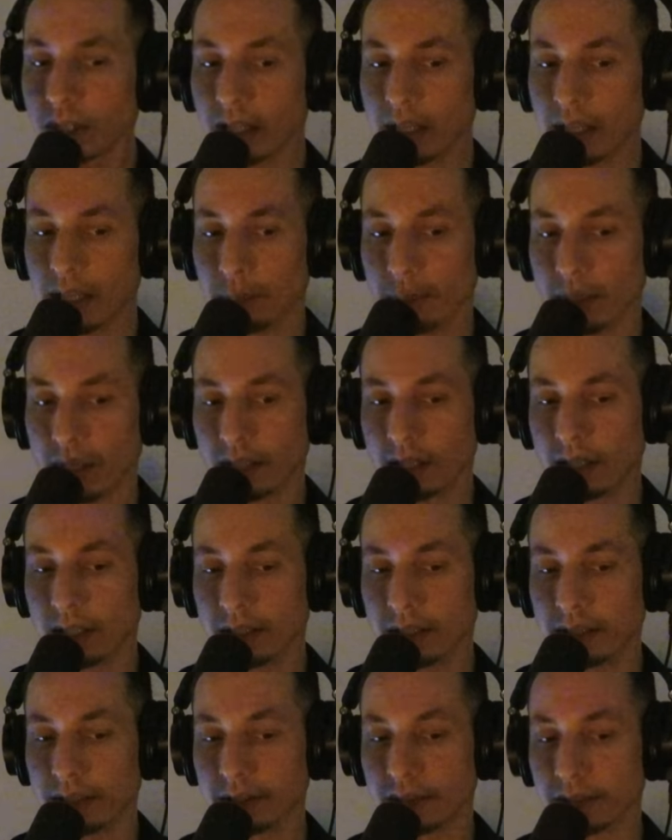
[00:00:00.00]
it
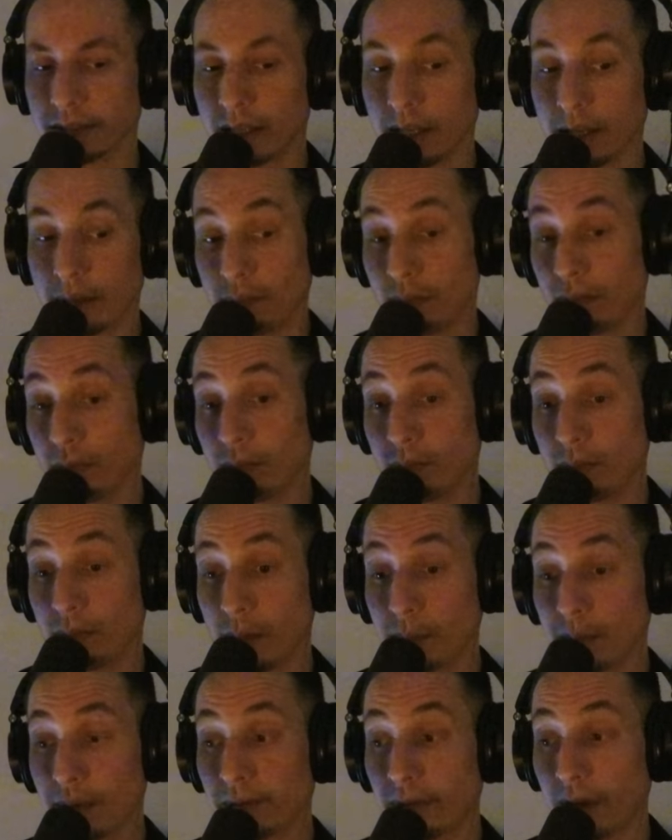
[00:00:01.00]
because, and
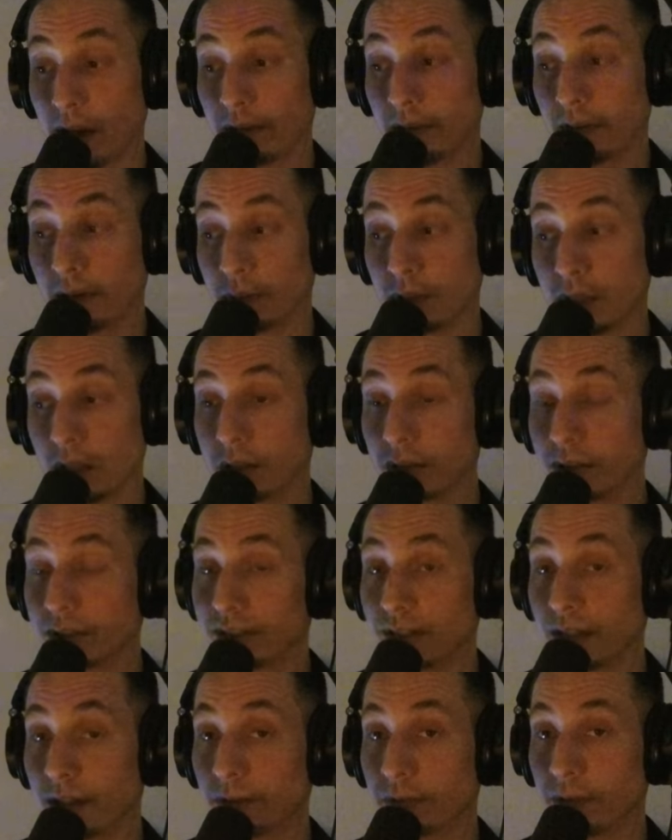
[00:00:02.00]
maybe 5MEO is
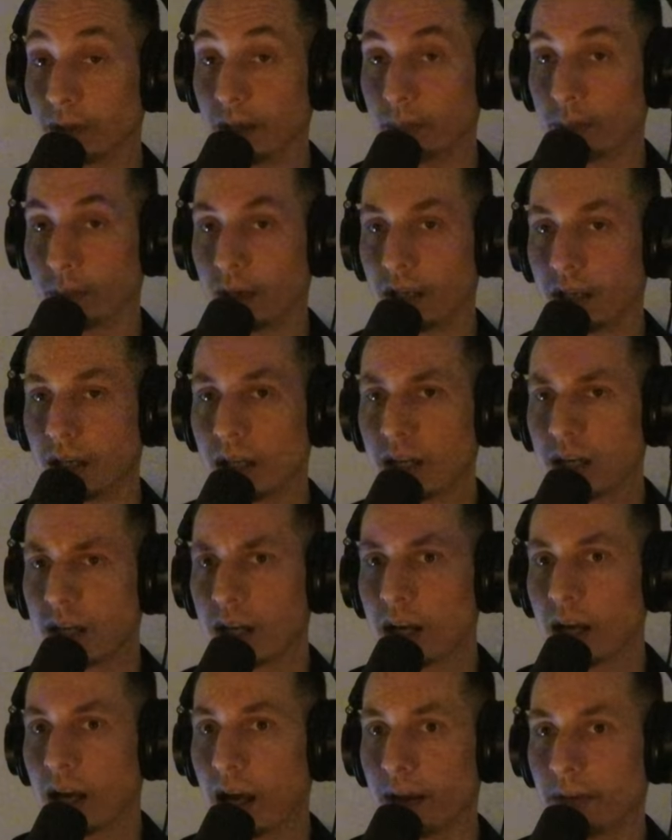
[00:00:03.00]
different, but
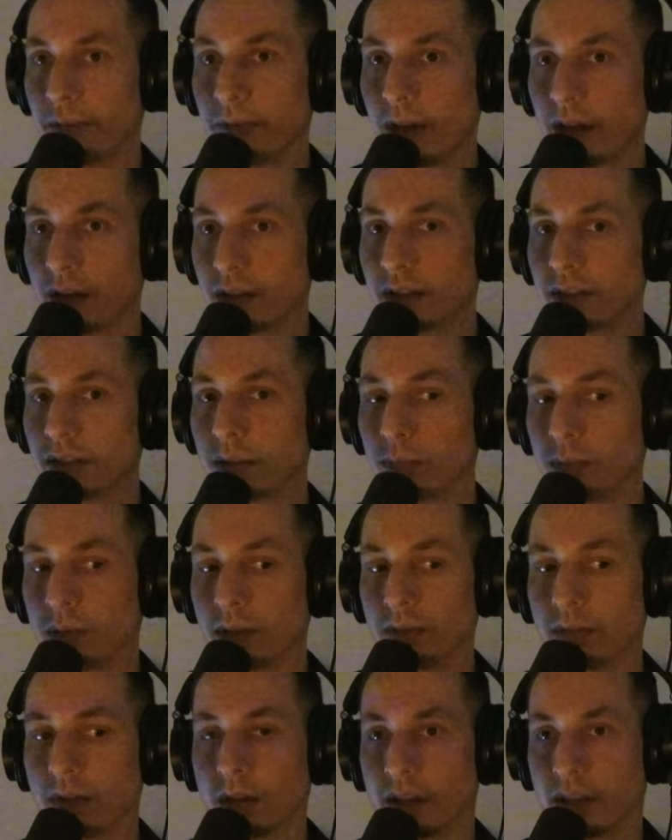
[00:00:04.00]
I found it to be
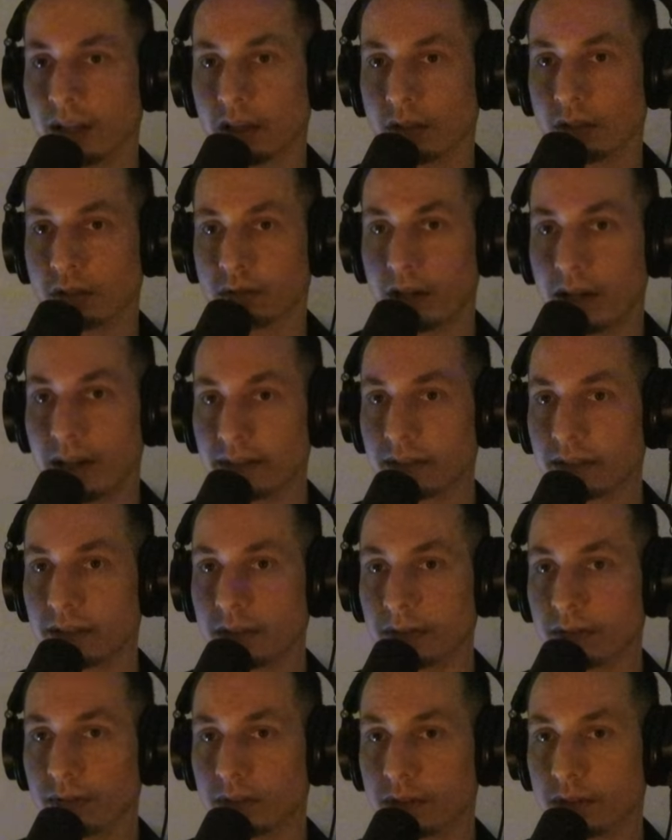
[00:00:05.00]
very
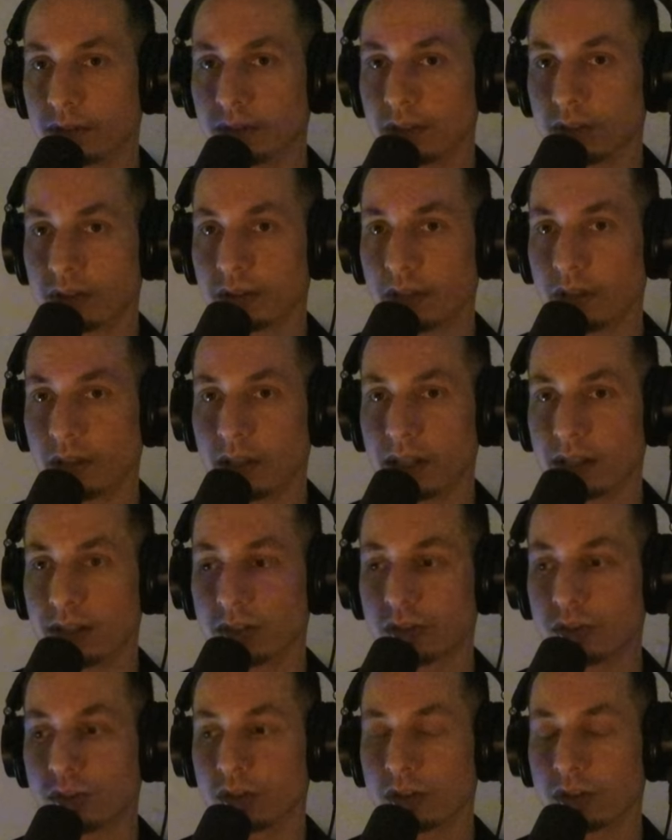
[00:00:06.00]
aggressive. It's just
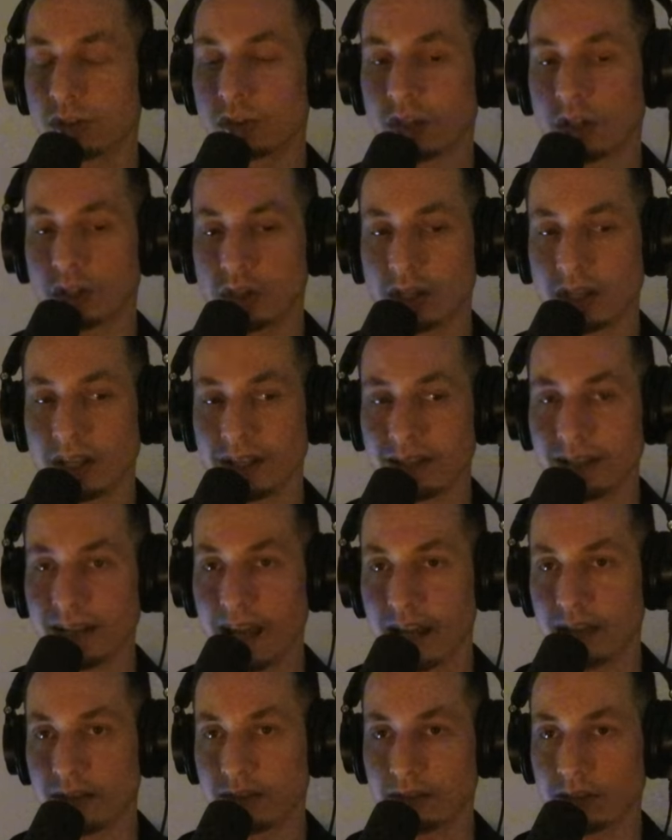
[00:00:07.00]
it's such an
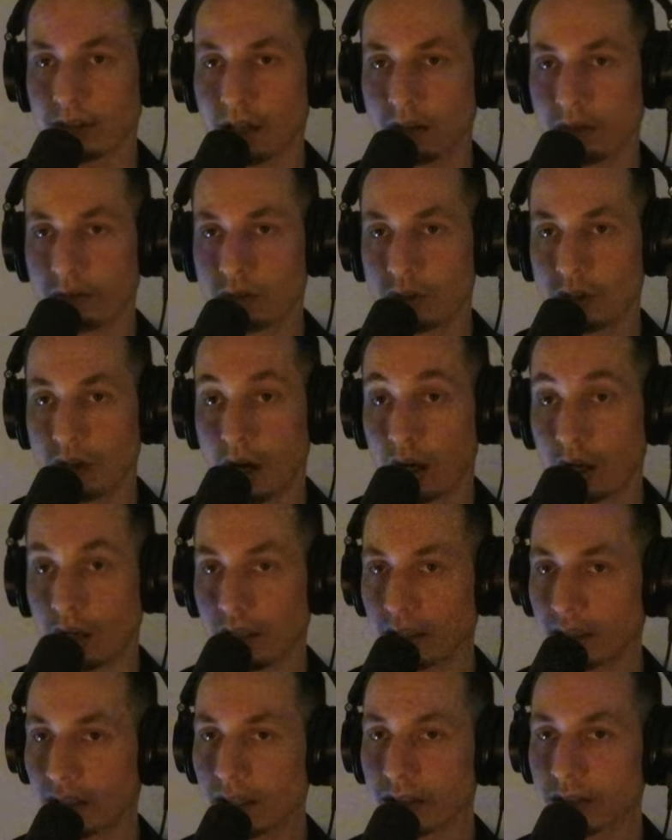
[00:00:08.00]
intense kind of
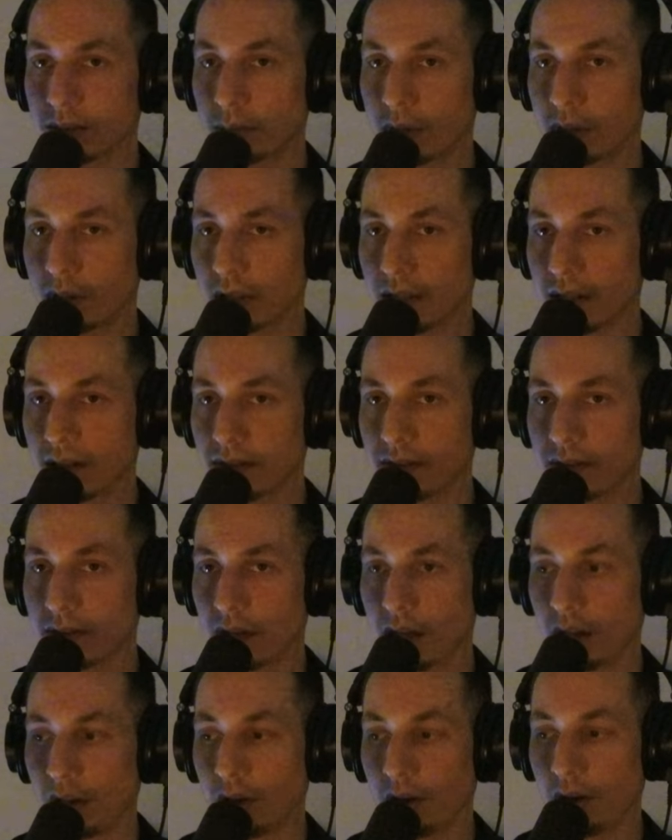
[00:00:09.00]
jarring experience
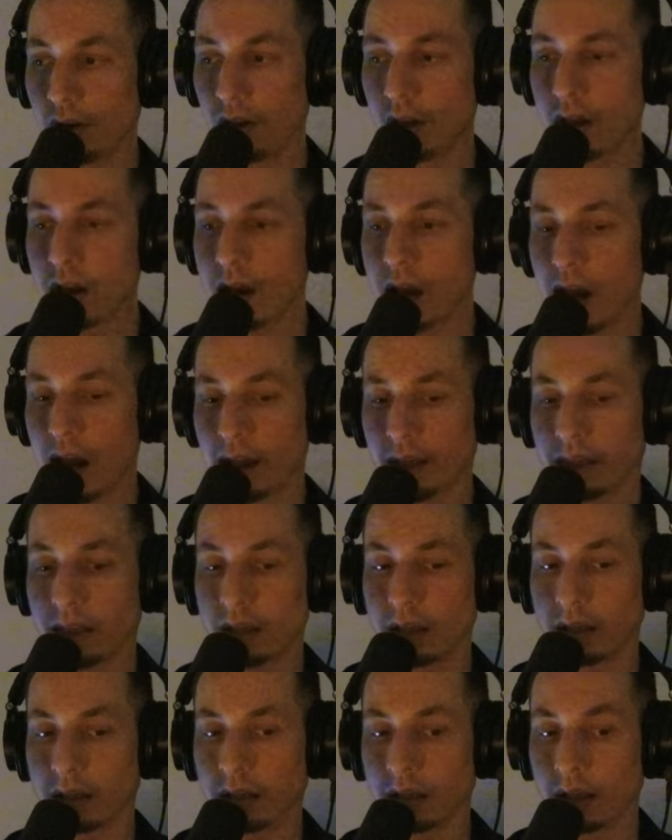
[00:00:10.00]
and I
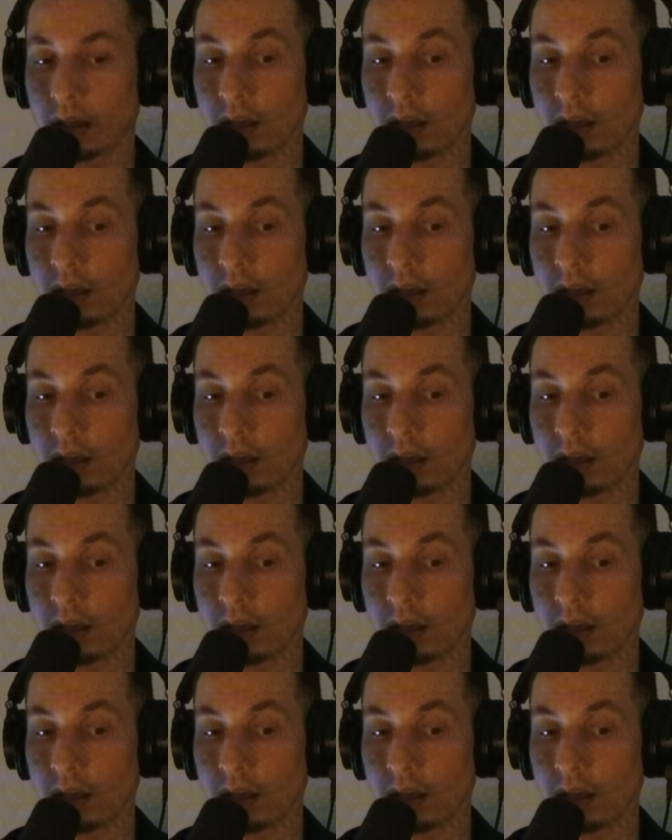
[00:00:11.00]
think